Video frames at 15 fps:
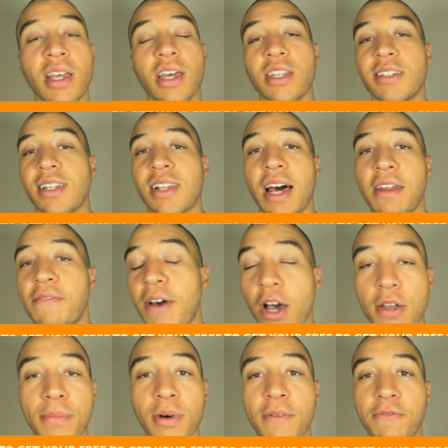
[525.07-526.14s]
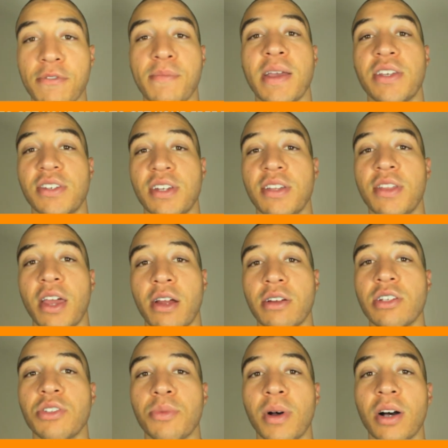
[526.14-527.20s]
It's a lot of valuable information in there
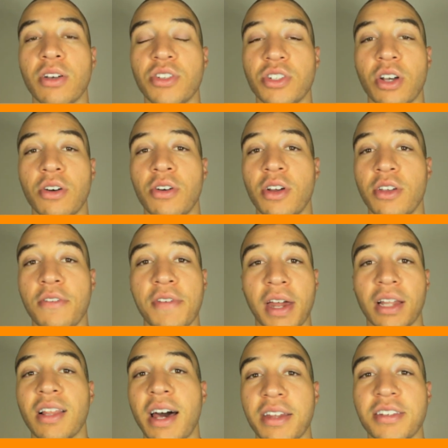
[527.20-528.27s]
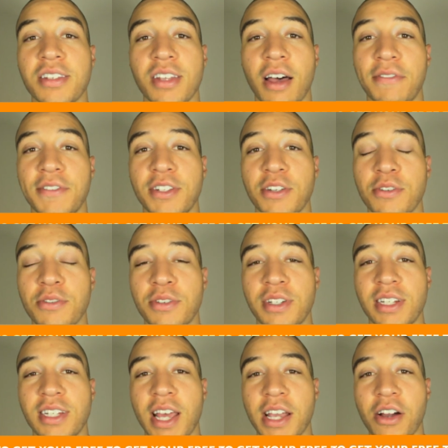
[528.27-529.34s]
as well, so you've got a lot of stuff to,
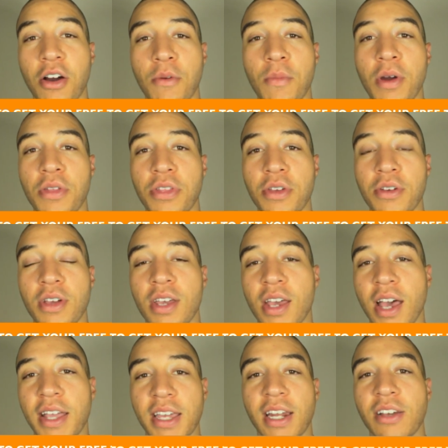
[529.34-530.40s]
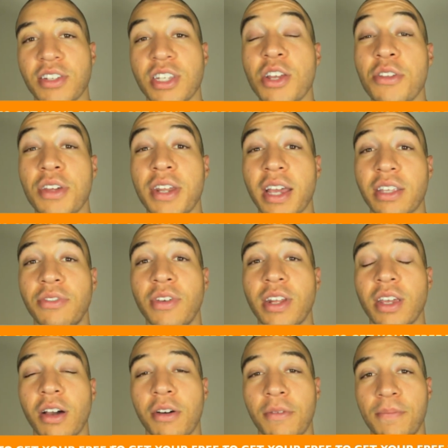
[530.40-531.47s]
to take home with you. Again, I'll see you in the next
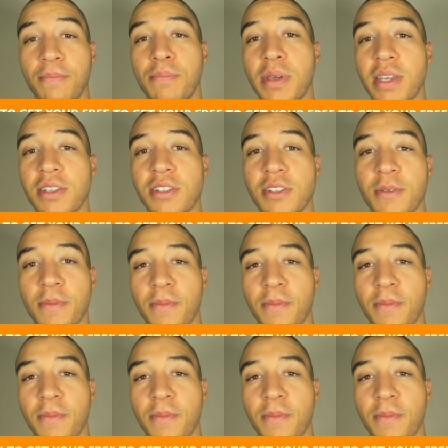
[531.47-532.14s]
video. Peace.